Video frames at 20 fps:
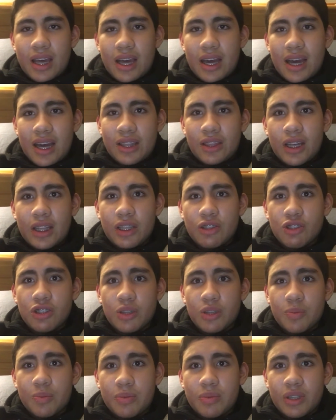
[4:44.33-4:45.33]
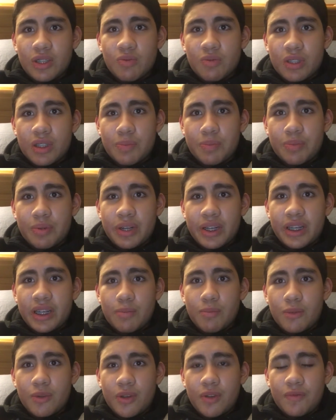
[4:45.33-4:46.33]
I thought this was a, this was a pretty good
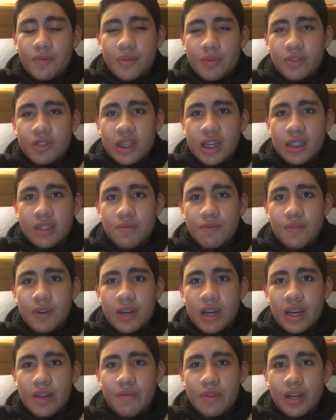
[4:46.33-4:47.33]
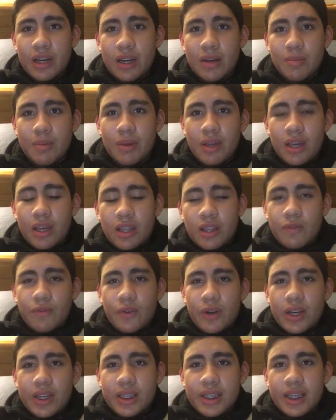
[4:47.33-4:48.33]
movie from 2005. Um, the
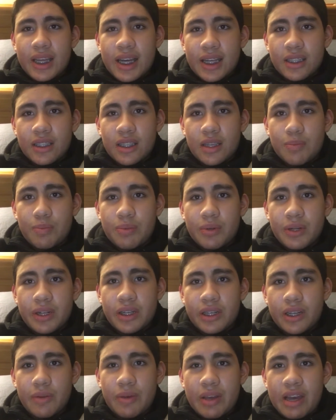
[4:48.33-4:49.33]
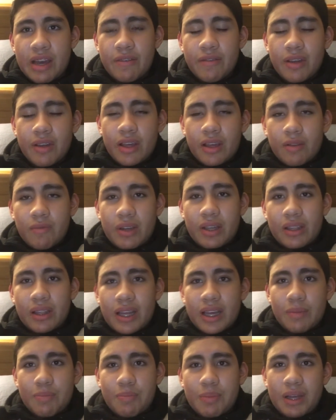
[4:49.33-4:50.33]
voice casting did pretty good. We have we,
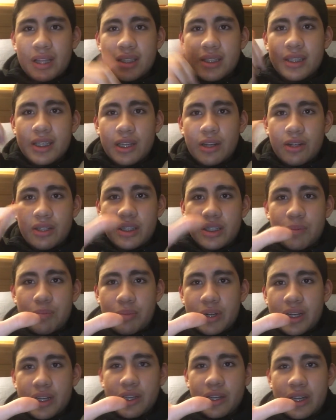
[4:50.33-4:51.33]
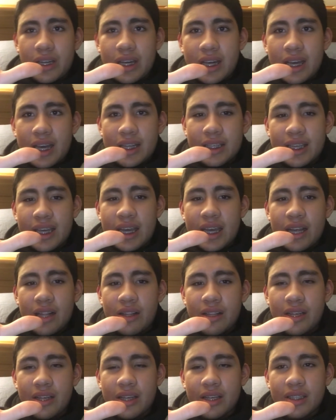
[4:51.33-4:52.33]
like Ben Stiller did pretty good as
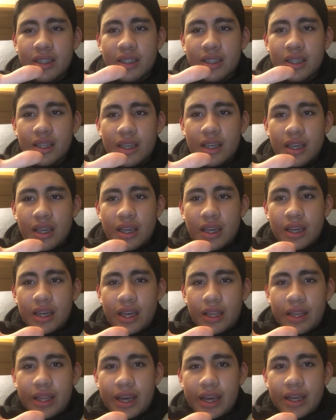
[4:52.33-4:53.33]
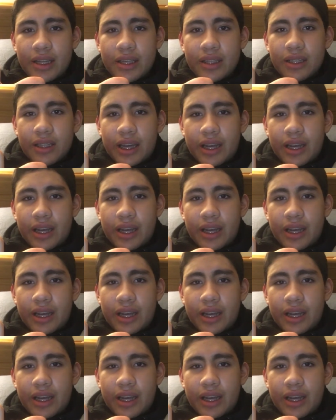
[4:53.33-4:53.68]
Alex, and yeah,